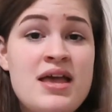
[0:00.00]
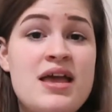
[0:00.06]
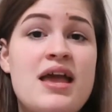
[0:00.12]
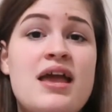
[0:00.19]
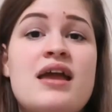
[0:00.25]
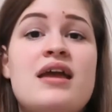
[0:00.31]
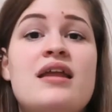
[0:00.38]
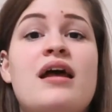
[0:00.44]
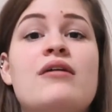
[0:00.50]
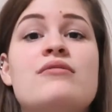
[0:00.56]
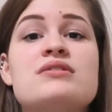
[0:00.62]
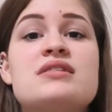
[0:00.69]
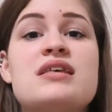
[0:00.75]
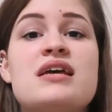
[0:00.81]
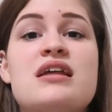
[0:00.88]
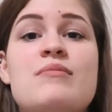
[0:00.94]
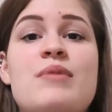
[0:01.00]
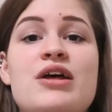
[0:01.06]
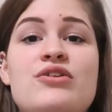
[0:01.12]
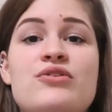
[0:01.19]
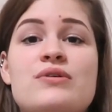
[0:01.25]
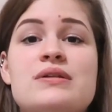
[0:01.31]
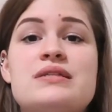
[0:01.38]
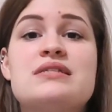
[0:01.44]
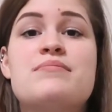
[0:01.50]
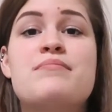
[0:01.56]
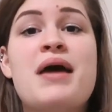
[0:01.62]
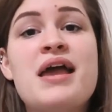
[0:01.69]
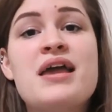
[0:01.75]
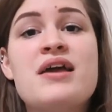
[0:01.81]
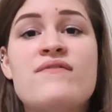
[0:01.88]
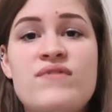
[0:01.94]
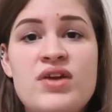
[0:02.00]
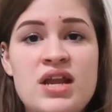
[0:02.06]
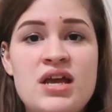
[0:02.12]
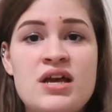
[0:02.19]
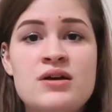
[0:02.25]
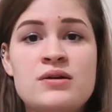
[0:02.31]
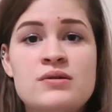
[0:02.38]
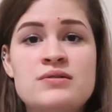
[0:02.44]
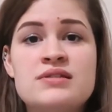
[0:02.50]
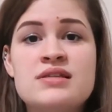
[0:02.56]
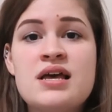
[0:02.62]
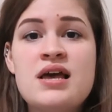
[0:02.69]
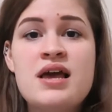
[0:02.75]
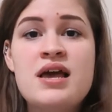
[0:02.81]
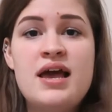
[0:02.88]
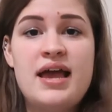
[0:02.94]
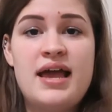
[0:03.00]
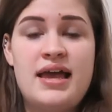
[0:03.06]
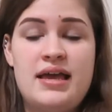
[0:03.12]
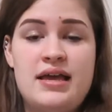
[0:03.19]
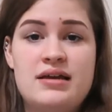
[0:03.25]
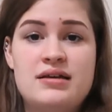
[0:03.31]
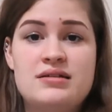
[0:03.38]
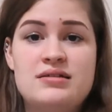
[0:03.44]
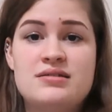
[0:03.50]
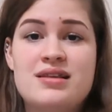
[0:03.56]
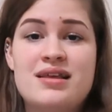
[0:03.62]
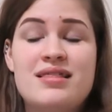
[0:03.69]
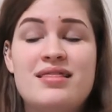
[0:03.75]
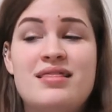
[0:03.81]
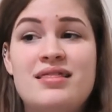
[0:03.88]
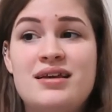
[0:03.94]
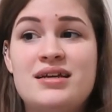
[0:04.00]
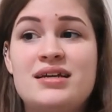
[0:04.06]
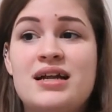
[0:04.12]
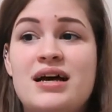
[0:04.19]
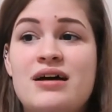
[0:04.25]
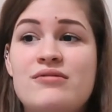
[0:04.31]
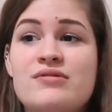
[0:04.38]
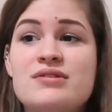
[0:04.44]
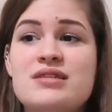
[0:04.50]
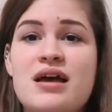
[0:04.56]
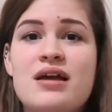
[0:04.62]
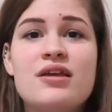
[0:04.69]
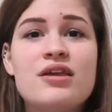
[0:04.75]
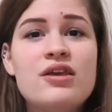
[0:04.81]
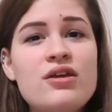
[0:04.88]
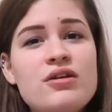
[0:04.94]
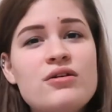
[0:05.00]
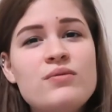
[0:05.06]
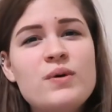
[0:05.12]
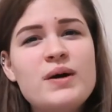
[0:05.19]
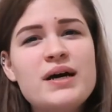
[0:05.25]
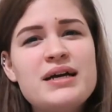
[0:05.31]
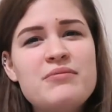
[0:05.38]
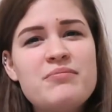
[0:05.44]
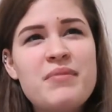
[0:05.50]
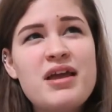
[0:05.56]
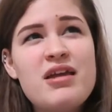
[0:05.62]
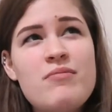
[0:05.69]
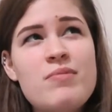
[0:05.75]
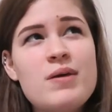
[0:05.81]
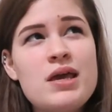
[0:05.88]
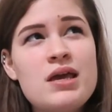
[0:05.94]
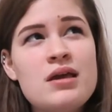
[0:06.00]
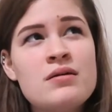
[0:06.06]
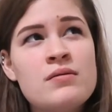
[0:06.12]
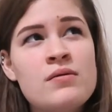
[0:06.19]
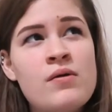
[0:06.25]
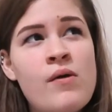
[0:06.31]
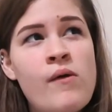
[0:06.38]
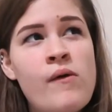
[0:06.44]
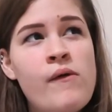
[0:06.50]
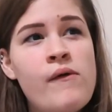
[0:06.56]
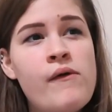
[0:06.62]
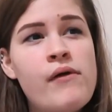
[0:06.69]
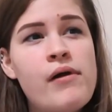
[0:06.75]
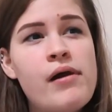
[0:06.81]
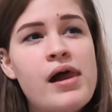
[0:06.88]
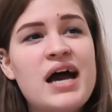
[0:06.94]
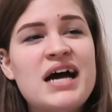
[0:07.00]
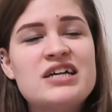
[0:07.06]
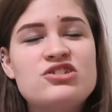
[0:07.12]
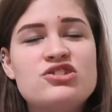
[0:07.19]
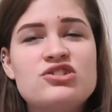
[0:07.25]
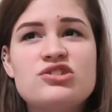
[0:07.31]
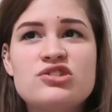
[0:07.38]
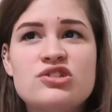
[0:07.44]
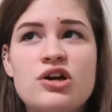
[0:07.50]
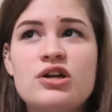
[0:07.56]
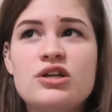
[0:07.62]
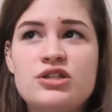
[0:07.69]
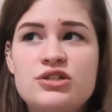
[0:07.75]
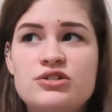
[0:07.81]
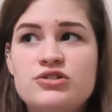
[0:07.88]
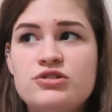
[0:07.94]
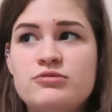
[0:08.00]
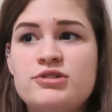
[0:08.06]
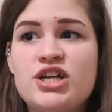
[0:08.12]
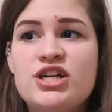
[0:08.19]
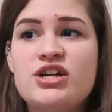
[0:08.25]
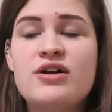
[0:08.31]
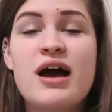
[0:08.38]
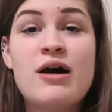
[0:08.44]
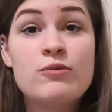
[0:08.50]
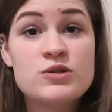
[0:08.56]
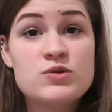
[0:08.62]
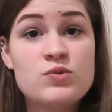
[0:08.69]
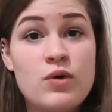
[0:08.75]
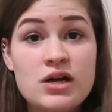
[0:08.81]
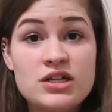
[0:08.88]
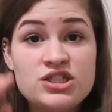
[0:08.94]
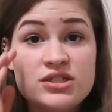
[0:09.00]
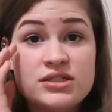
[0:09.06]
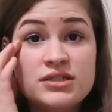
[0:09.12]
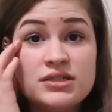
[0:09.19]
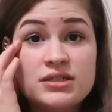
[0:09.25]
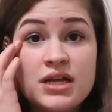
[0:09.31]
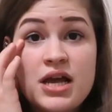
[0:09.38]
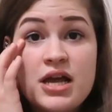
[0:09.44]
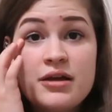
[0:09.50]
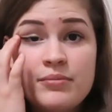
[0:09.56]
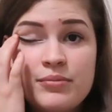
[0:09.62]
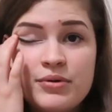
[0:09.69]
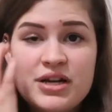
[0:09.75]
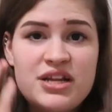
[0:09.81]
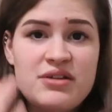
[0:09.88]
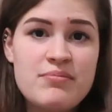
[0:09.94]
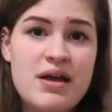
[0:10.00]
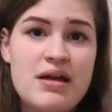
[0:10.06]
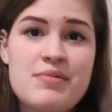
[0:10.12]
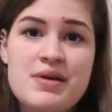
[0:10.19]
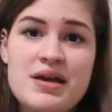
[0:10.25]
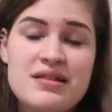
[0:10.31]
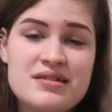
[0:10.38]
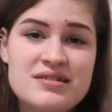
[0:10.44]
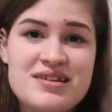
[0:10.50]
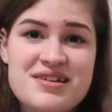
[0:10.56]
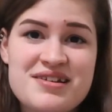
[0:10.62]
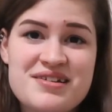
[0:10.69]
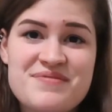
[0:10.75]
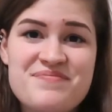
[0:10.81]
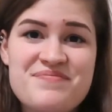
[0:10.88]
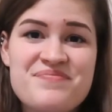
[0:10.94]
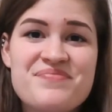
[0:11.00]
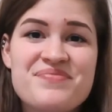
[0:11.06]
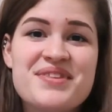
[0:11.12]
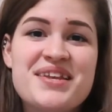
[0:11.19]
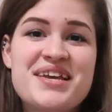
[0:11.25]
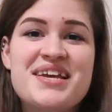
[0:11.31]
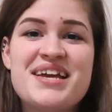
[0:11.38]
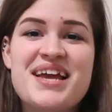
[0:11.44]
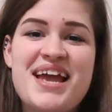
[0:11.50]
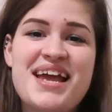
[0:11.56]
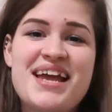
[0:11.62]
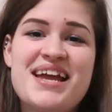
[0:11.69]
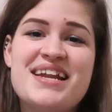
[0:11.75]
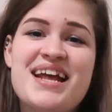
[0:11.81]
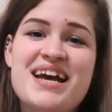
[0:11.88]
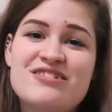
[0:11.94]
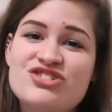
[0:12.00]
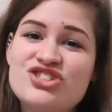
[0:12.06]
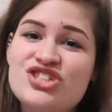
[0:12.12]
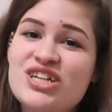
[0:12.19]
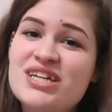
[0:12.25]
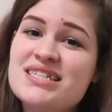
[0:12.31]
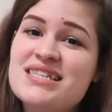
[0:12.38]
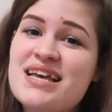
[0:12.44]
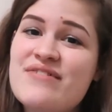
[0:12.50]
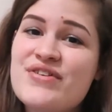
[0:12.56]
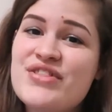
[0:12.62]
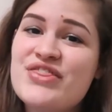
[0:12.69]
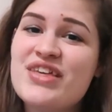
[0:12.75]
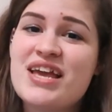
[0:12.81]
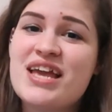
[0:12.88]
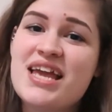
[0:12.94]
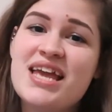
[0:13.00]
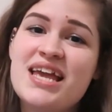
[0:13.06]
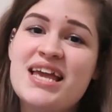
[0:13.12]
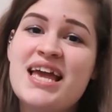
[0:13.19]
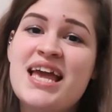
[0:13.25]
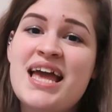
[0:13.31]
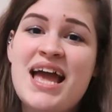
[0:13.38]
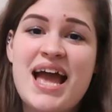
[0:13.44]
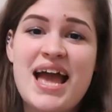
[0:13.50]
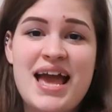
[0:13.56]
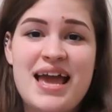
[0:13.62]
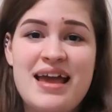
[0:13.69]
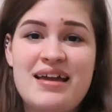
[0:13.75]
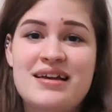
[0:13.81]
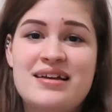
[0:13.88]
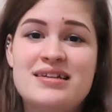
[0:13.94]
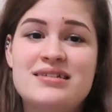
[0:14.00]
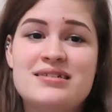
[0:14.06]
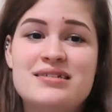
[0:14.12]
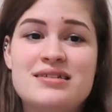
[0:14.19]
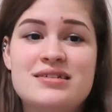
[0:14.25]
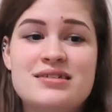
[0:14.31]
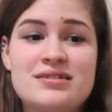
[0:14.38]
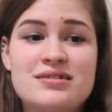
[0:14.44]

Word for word: and I was thinking about doing some makeup videos and then I was like, you know what, maybe I should start a YouTube channel. I was watching Brittany and Baby at the time and how she does everything and